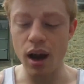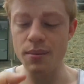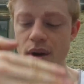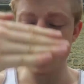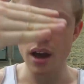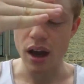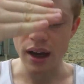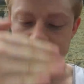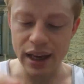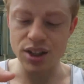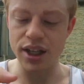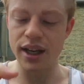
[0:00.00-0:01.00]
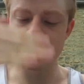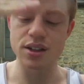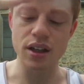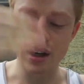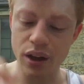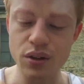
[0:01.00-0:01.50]
up, I get
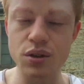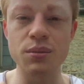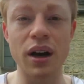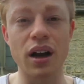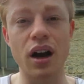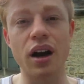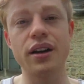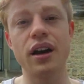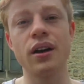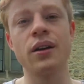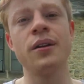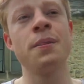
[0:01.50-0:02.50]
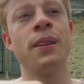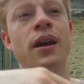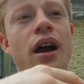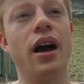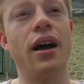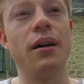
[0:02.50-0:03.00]
changed, I go do my cardio,
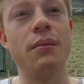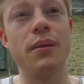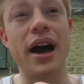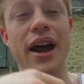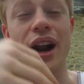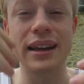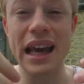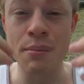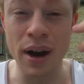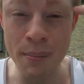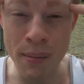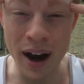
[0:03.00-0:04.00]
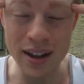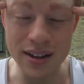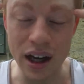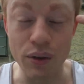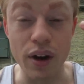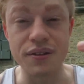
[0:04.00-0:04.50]
and I get my
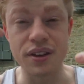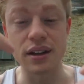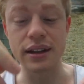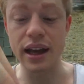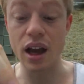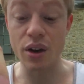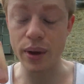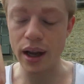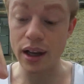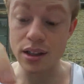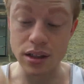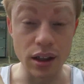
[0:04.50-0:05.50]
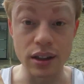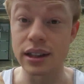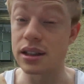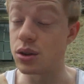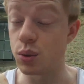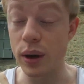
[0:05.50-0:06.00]
mindset right for the day. I realize, look,
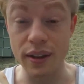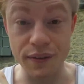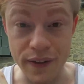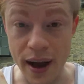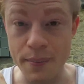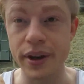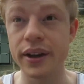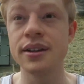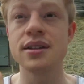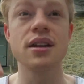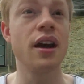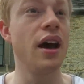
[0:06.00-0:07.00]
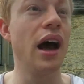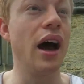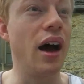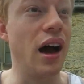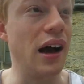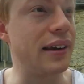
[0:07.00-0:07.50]
this is where the fat burns,
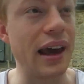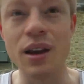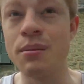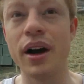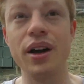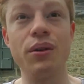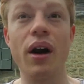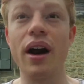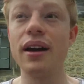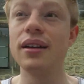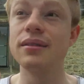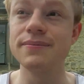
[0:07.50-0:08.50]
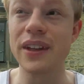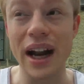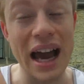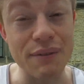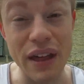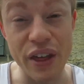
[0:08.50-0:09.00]
get your mind right, and
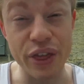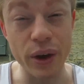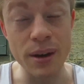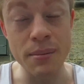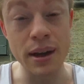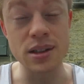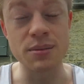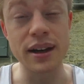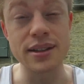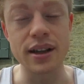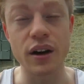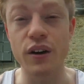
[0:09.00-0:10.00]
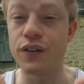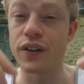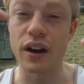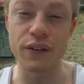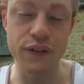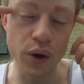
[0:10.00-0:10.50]
I have that 30 minutes to myself
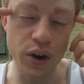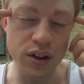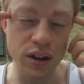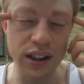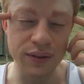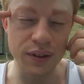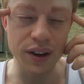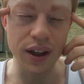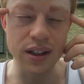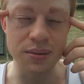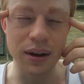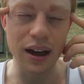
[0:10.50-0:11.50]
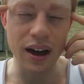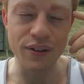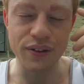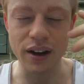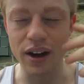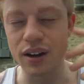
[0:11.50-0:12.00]
and I focus on different things in my
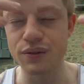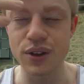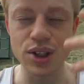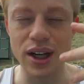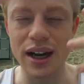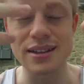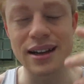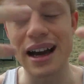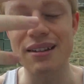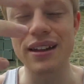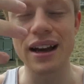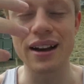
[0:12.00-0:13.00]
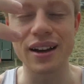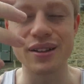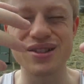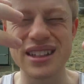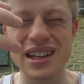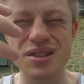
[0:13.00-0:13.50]
life. I kind of visualize and I have that kind
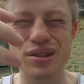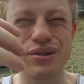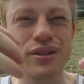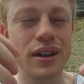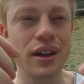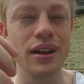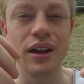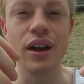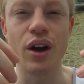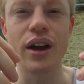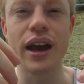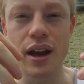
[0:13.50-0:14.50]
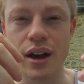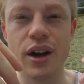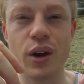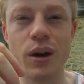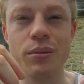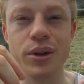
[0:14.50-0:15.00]
of sense of, okay, I
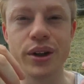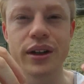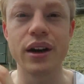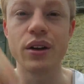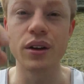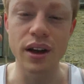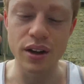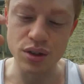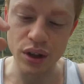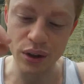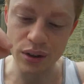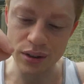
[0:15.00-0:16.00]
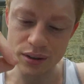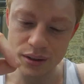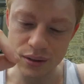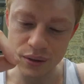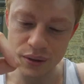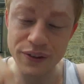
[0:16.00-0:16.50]
know what I'm doing now. So
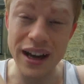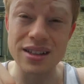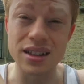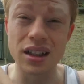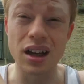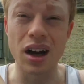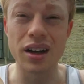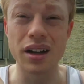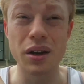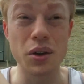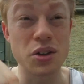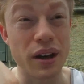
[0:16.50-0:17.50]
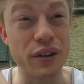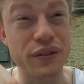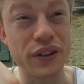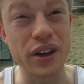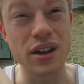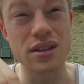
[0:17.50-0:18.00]
fasted cardio is my
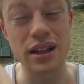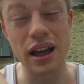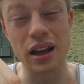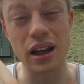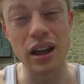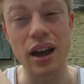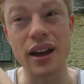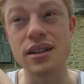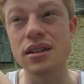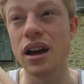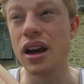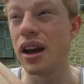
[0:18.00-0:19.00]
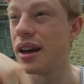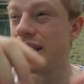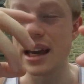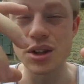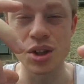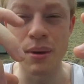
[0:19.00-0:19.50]
first technique, guys.
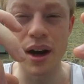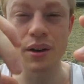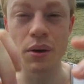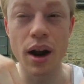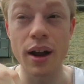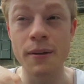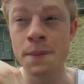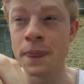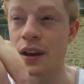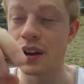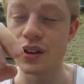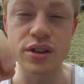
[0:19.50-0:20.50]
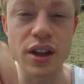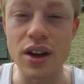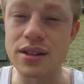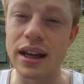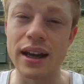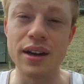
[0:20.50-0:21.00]
Gets your mind right,
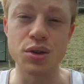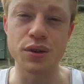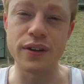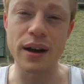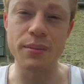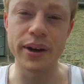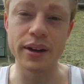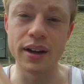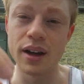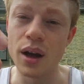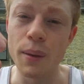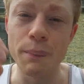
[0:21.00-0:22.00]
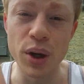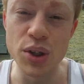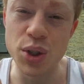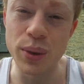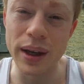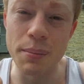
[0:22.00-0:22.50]
starts that initial fat burn,
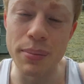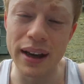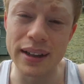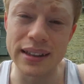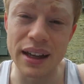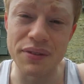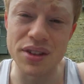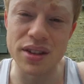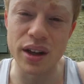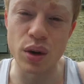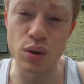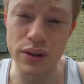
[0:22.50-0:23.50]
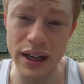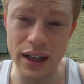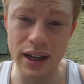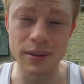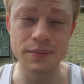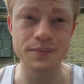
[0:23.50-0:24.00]
puts you in a bigger deficit
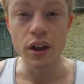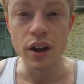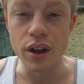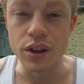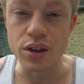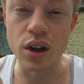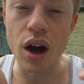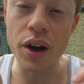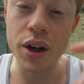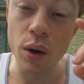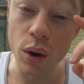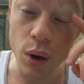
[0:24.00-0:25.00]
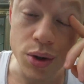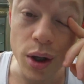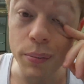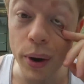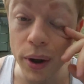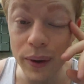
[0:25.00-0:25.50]
already. So cardio will also
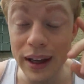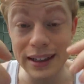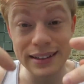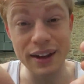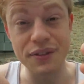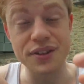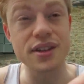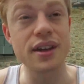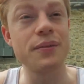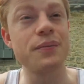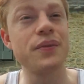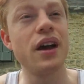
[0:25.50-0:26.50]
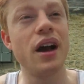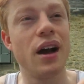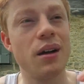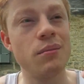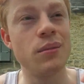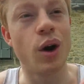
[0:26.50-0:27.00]
put you in a deficit.
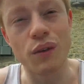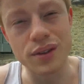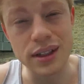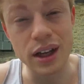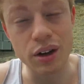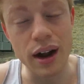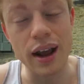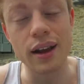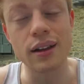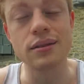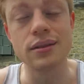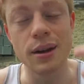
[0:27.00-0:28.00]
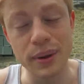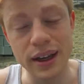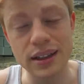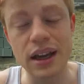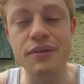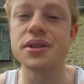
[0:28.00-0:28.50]
Obviously creating a
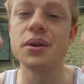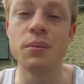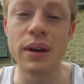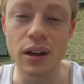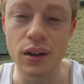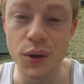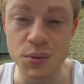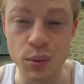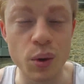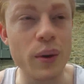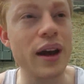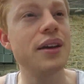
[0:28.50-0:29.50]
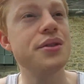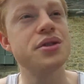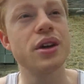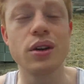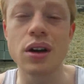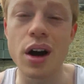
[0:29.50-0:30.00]
bigger deficit will make you lose more weight,
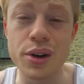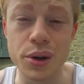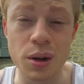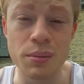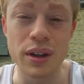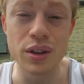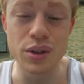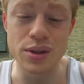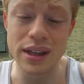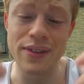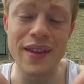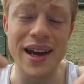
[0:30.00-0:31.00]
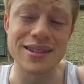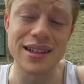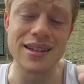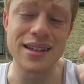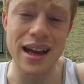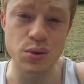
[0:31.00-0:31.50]
so cardio can be used in that
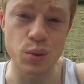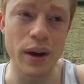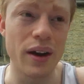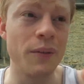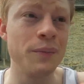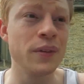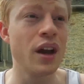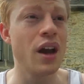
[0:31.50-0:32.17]
sense as well.